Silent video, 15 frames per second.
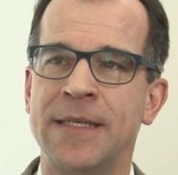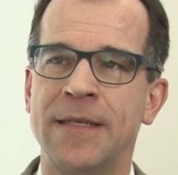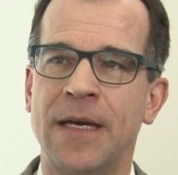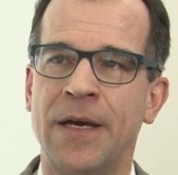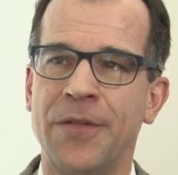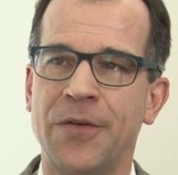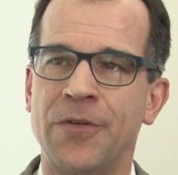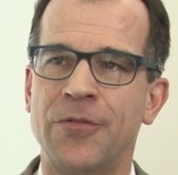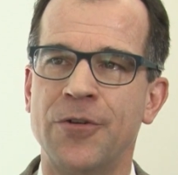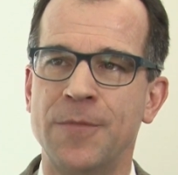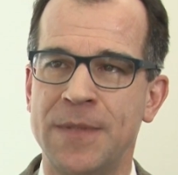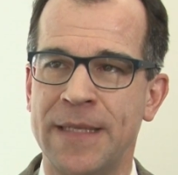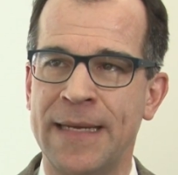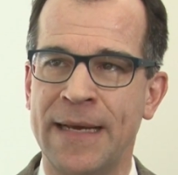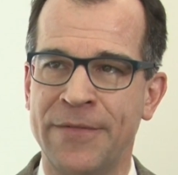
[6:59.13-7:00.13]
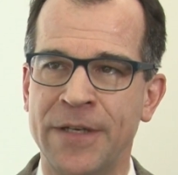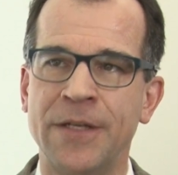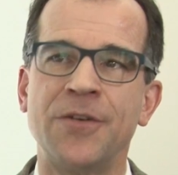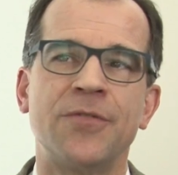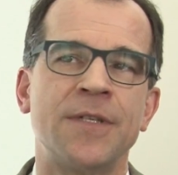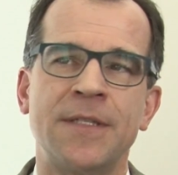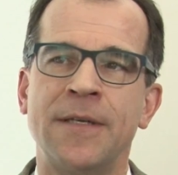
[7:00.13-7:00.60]
and other groups that have an
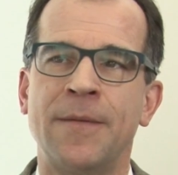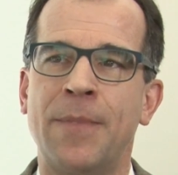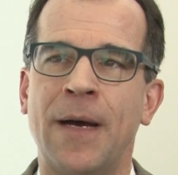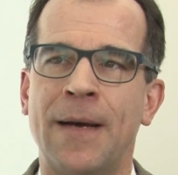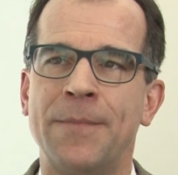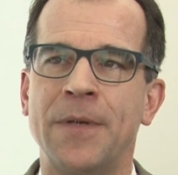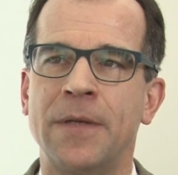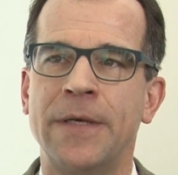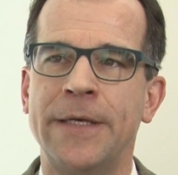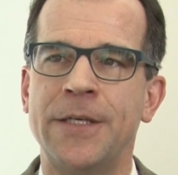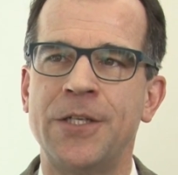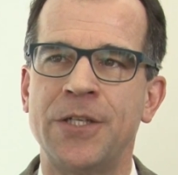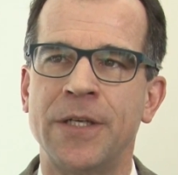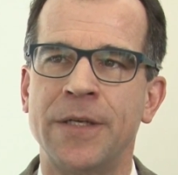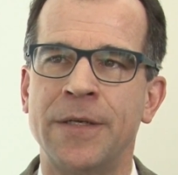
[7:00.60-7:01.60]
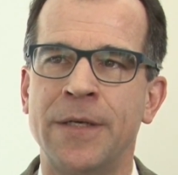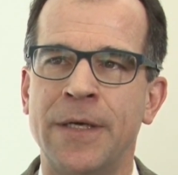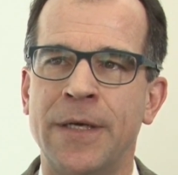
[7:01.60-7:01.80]
interest in a population,